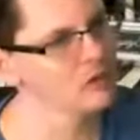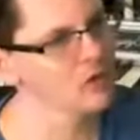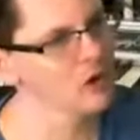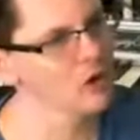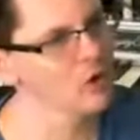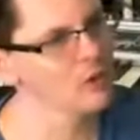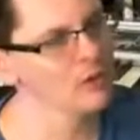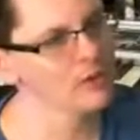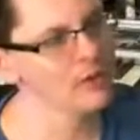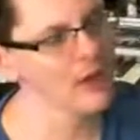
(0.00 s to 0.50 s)

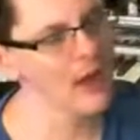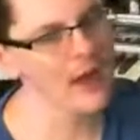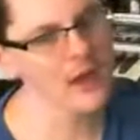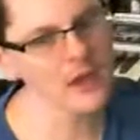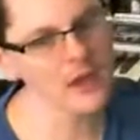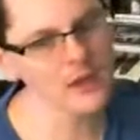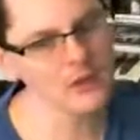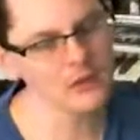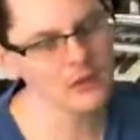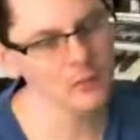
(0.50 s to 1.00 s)
that
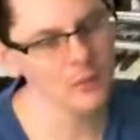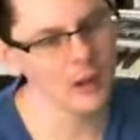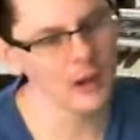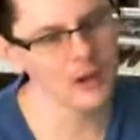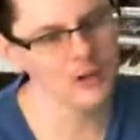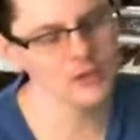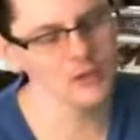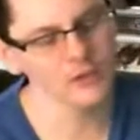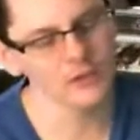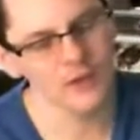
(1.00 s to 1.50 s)
is a
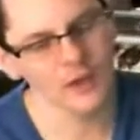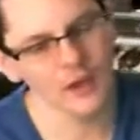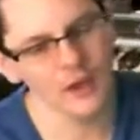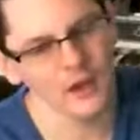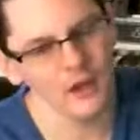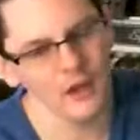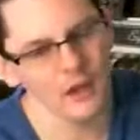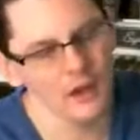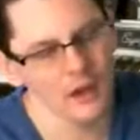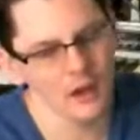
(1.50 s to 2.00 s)
module that
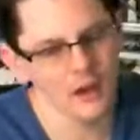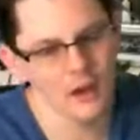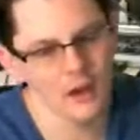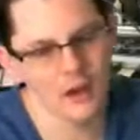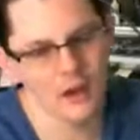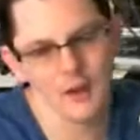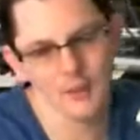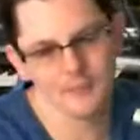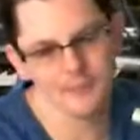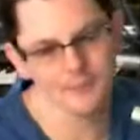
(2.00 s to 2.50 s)

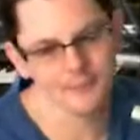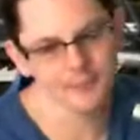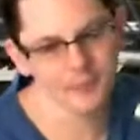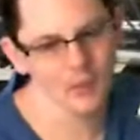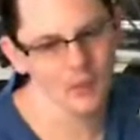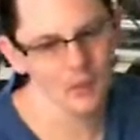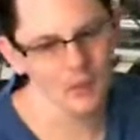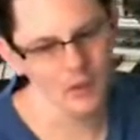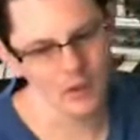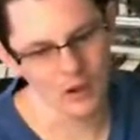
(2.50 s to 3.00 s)

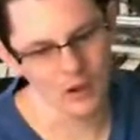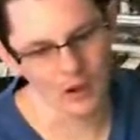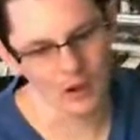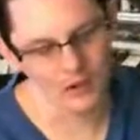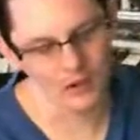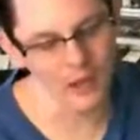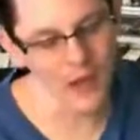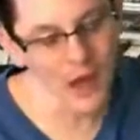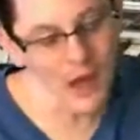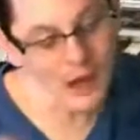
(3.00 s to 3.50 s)
a
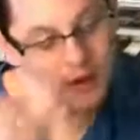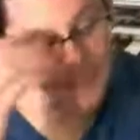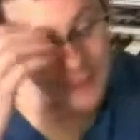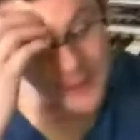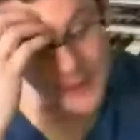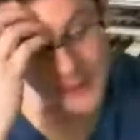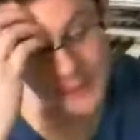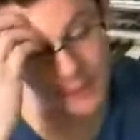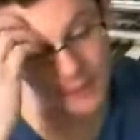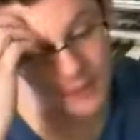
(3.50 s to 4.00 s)
lot of
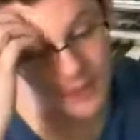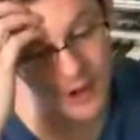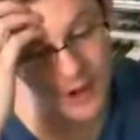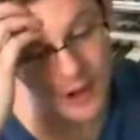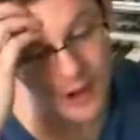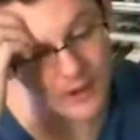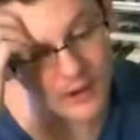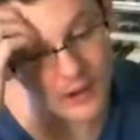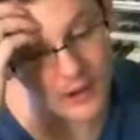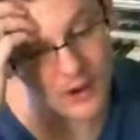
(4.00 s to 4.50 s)
people that I
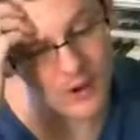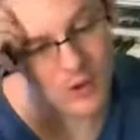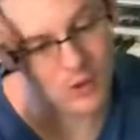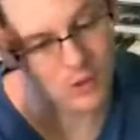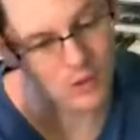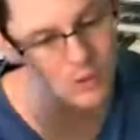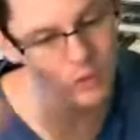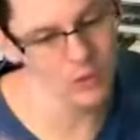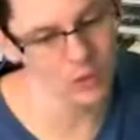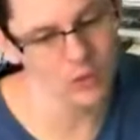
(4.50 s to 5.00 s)
know
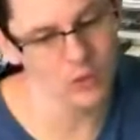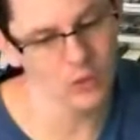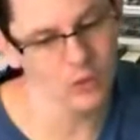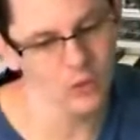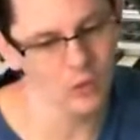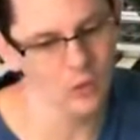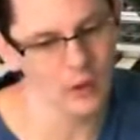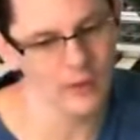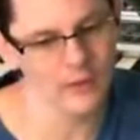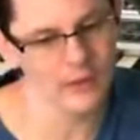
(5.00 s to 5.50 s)
who,
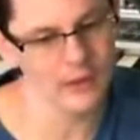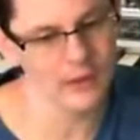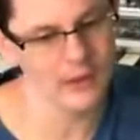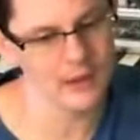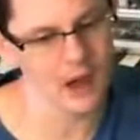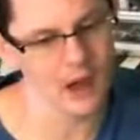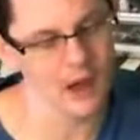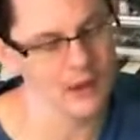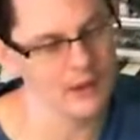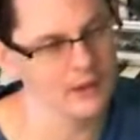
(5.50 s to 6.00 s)
when they
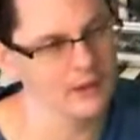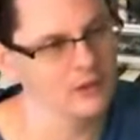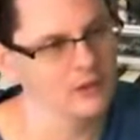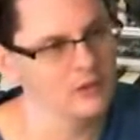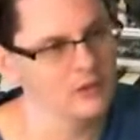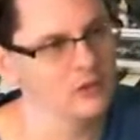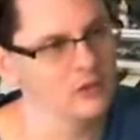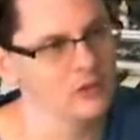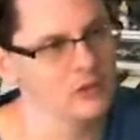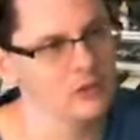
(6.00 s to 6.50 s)
got
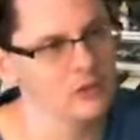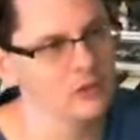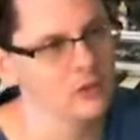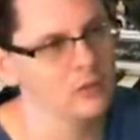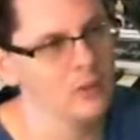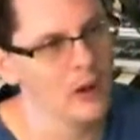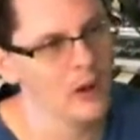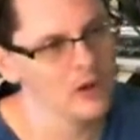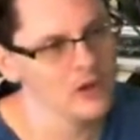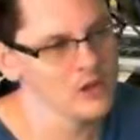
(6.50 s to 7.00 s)
into
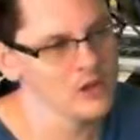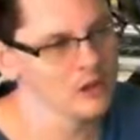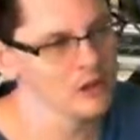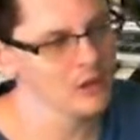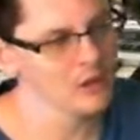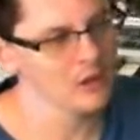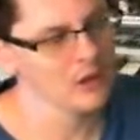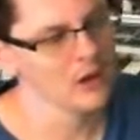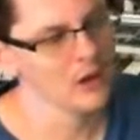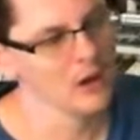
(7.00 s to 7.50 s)
modular,
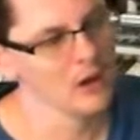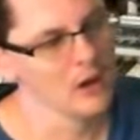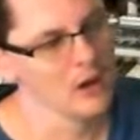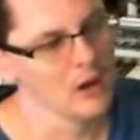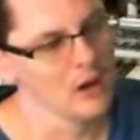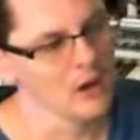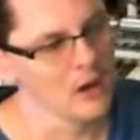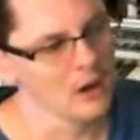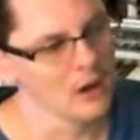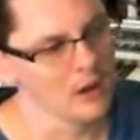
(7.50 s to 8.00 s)

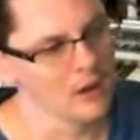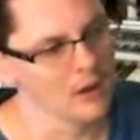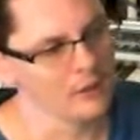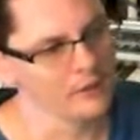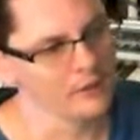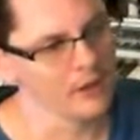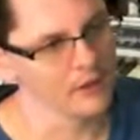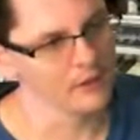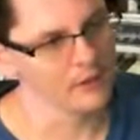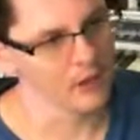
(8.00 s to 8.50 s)

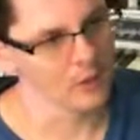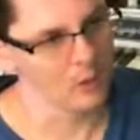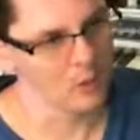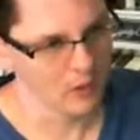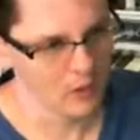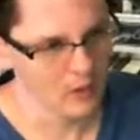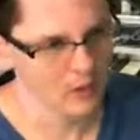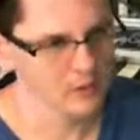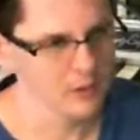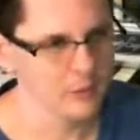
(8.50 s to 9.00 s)
they wanted
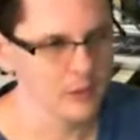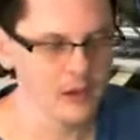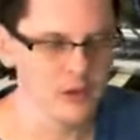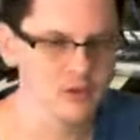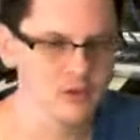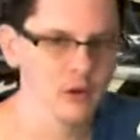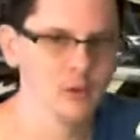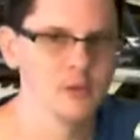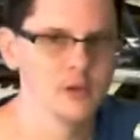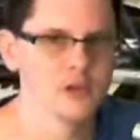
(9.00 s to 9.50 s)
to make drum
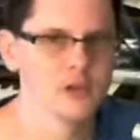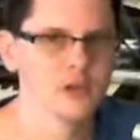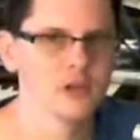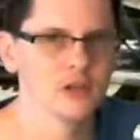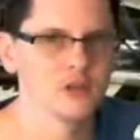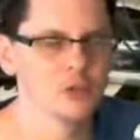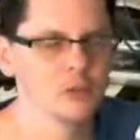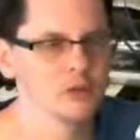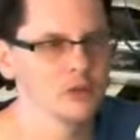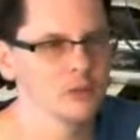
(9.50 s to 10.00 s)
machines
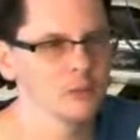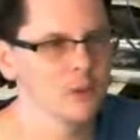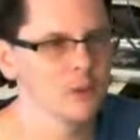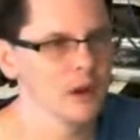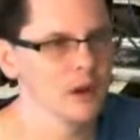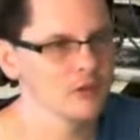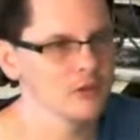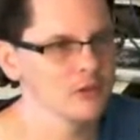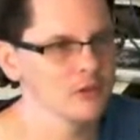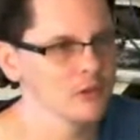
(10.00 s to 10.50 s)
with their
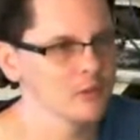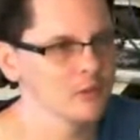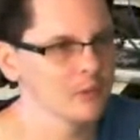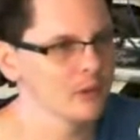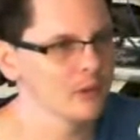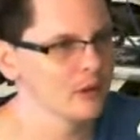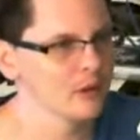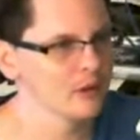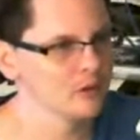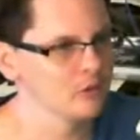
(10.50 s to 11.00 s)
modular,
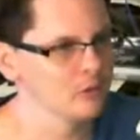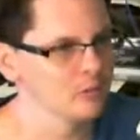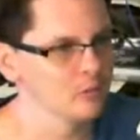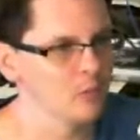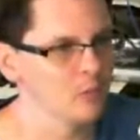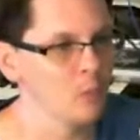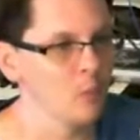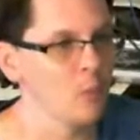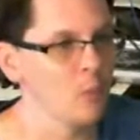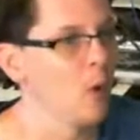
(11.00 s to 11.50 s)
because
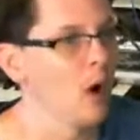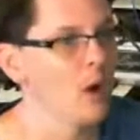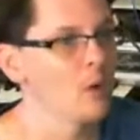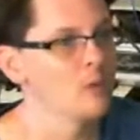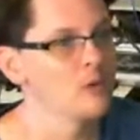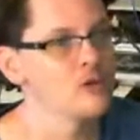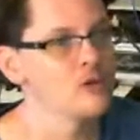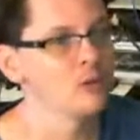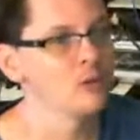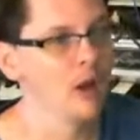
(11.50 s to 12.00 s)
why would
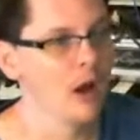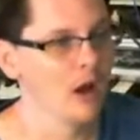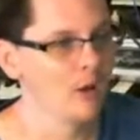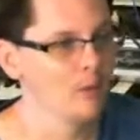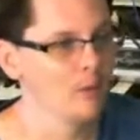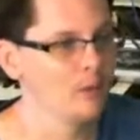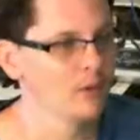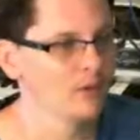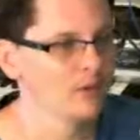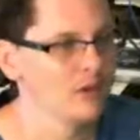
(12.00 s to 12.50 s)
you not
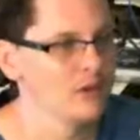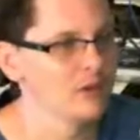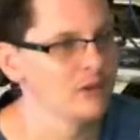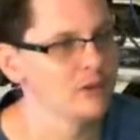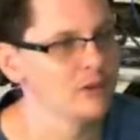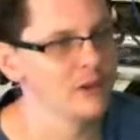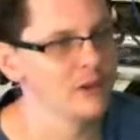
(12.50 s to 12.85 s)
want to, right?